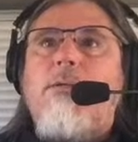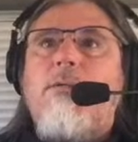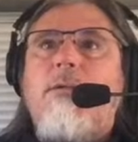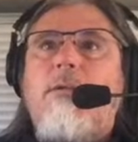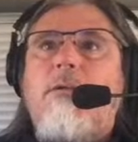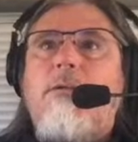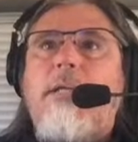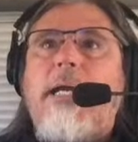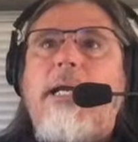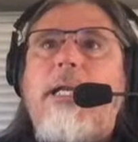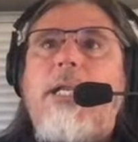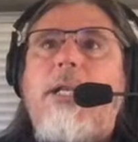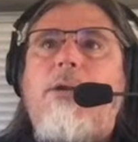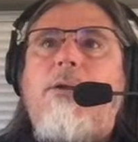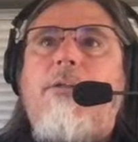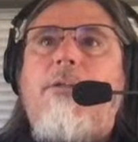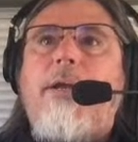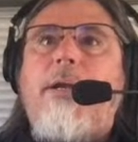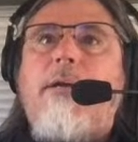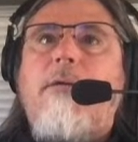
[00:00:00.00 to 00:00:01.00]
Just look down
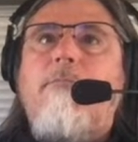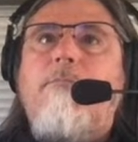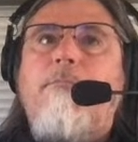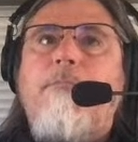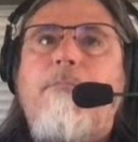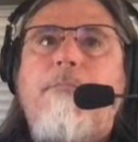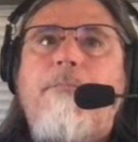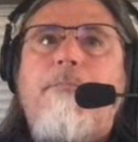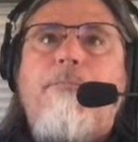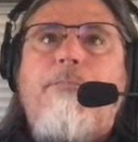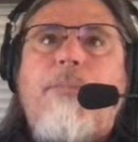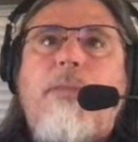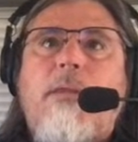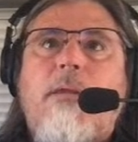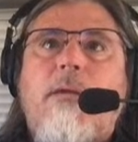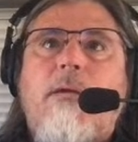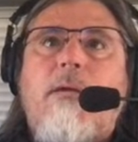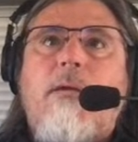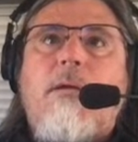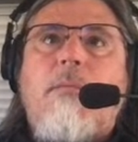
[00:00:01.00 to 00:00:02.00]
into there.
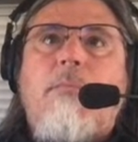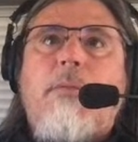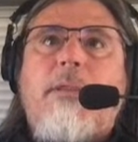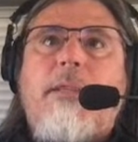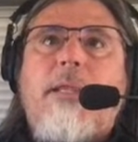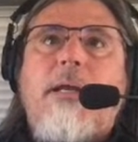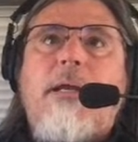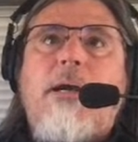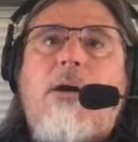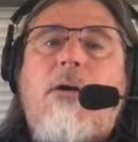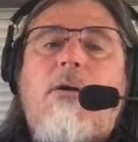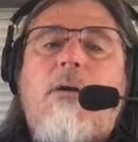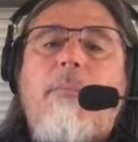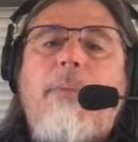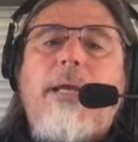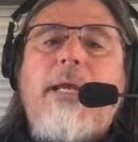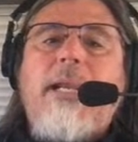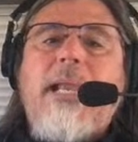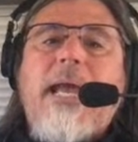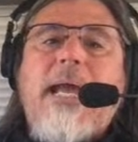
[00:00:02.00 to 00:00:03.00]
But they are
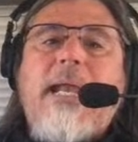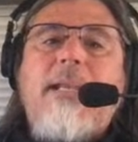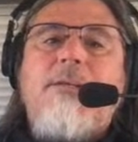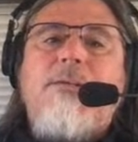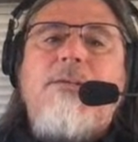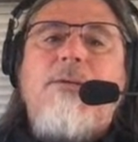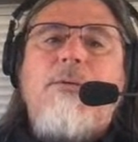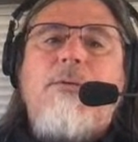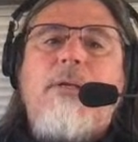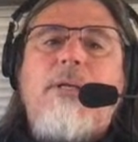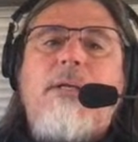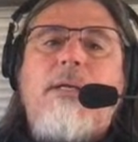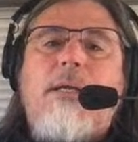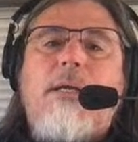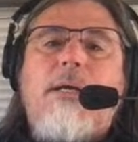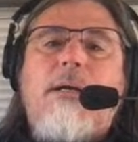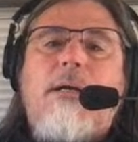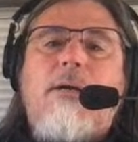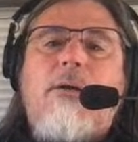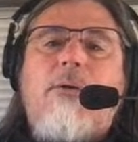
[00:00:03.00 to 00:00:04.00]
being added to
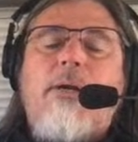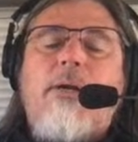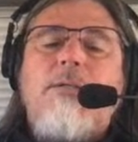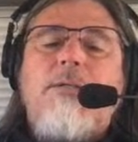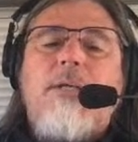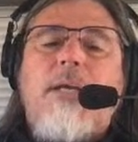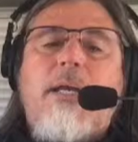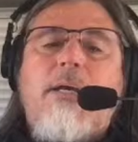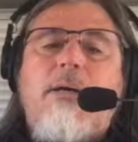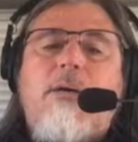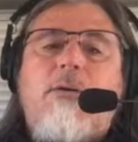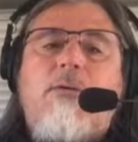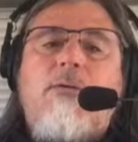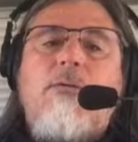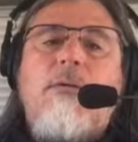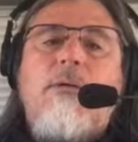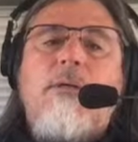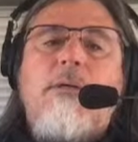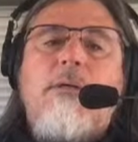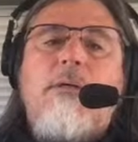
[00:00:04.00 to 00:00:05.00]
the
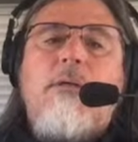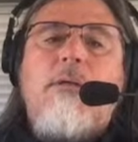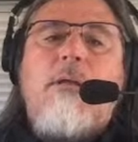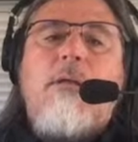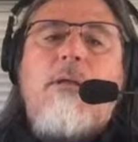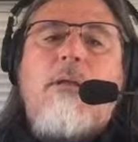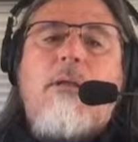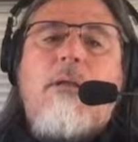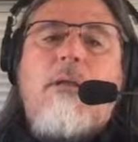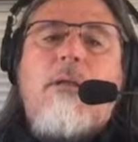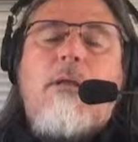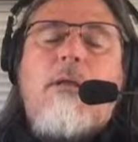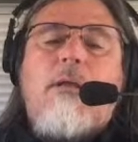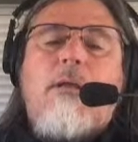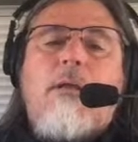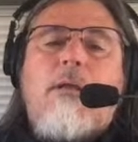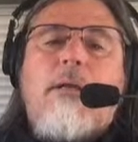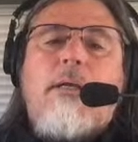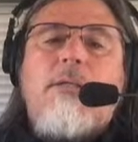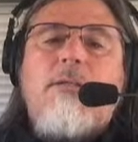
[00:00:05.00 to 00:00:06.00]
Grayscale.
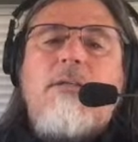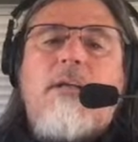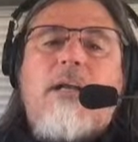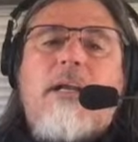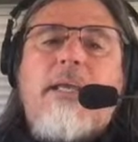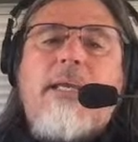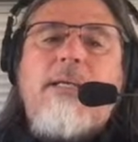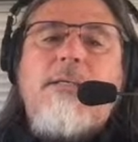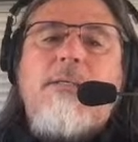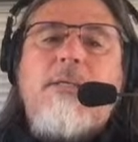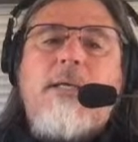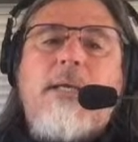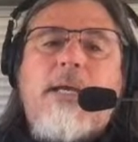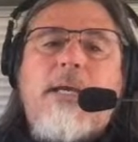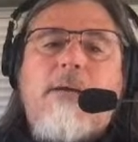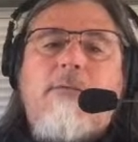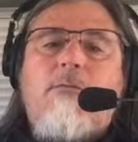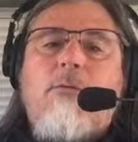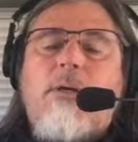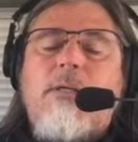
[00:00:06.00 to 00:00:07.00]
It's not an
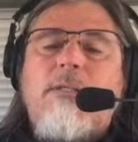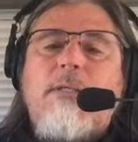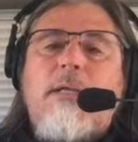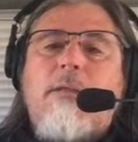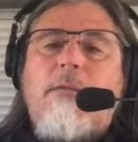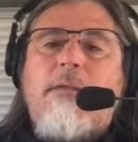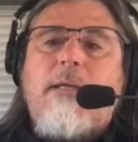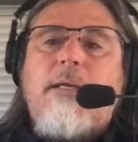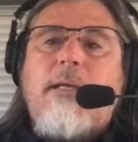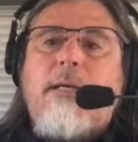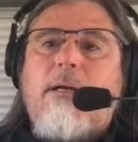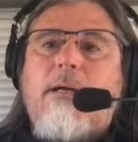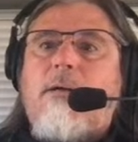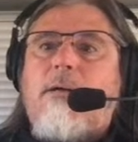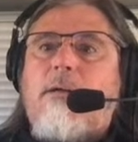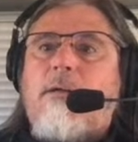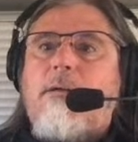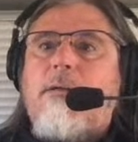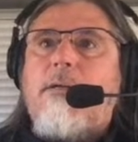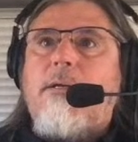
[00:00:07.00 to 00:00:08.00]
ETF. What is that thing
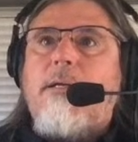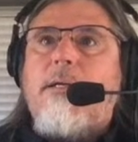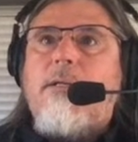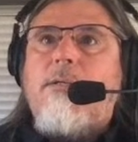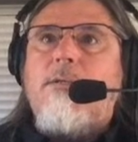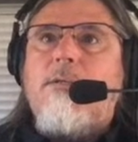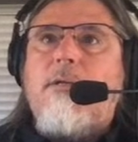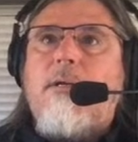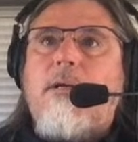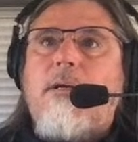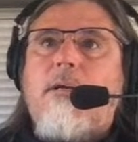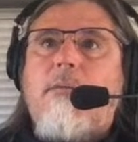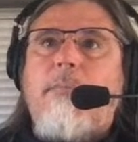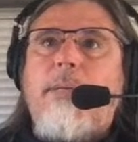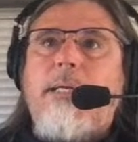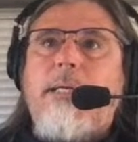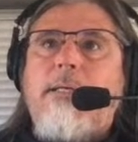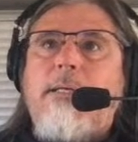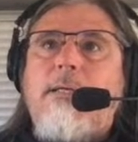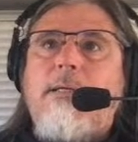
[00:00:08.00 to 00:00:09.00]
called? It's
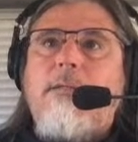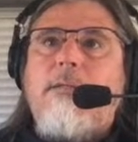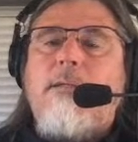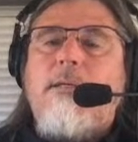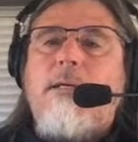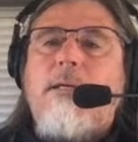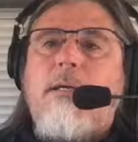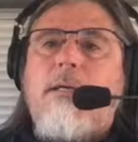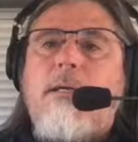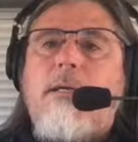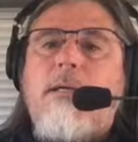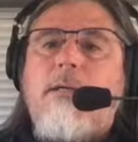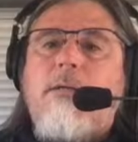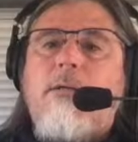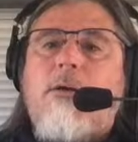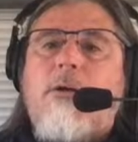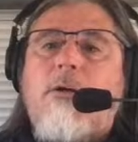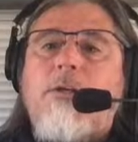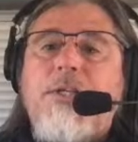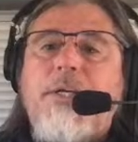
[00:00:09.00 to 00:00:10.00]
BTC
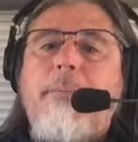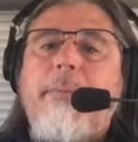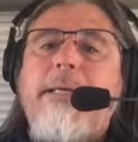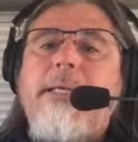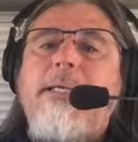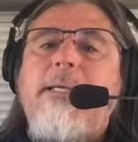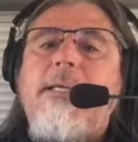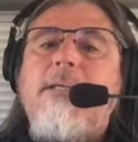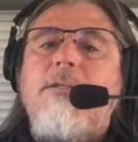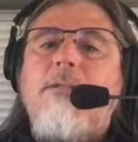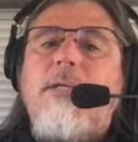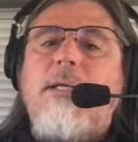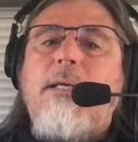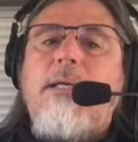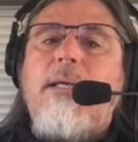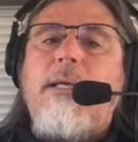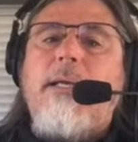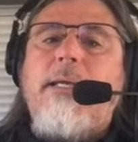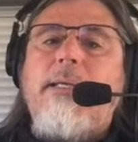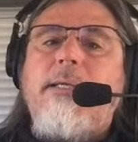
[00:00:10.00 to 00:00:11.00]
or
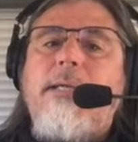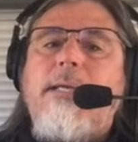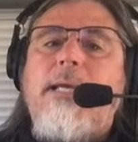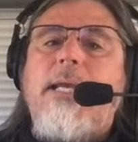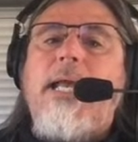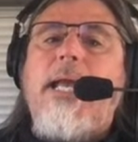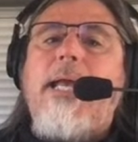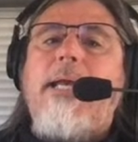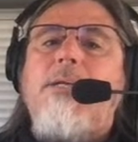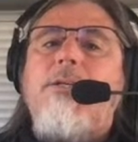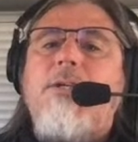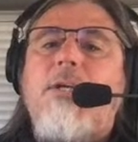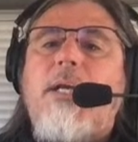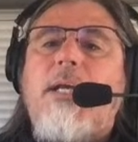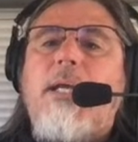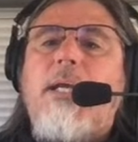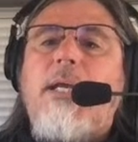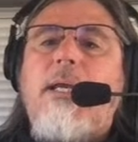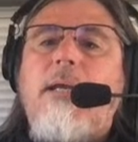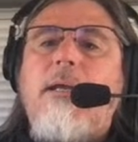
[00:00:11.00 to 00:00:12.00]
GBTC
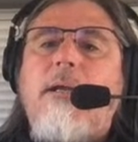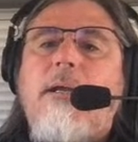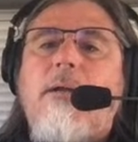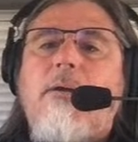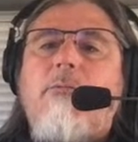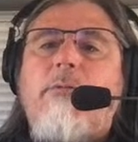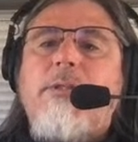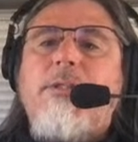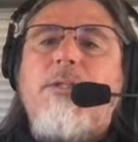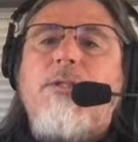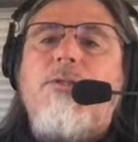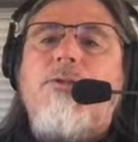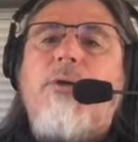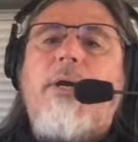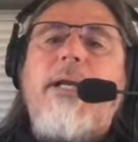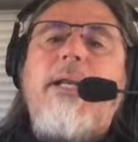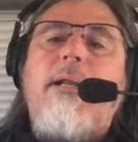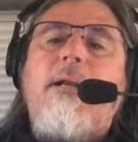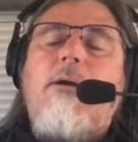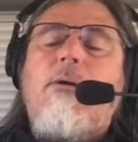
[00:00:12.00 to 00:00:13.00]
ETHE, which is
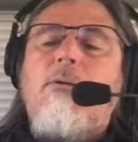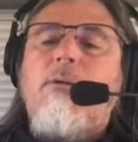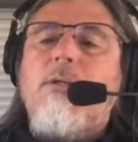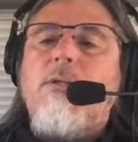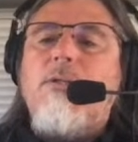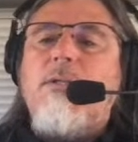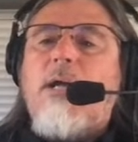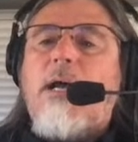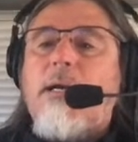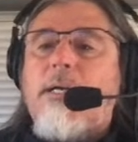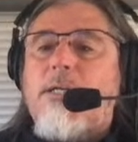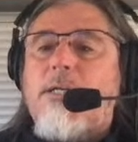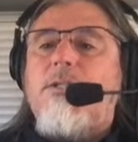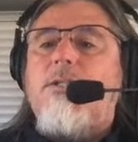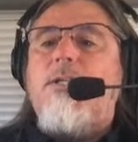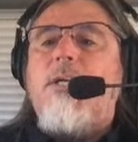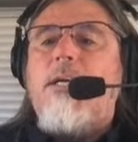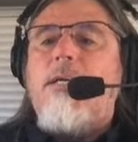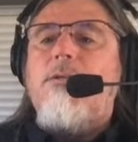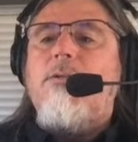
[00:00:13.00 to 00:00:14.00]
traded on the stock
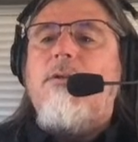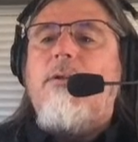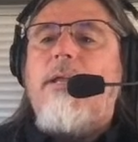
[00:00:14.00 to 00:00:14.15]
exchange.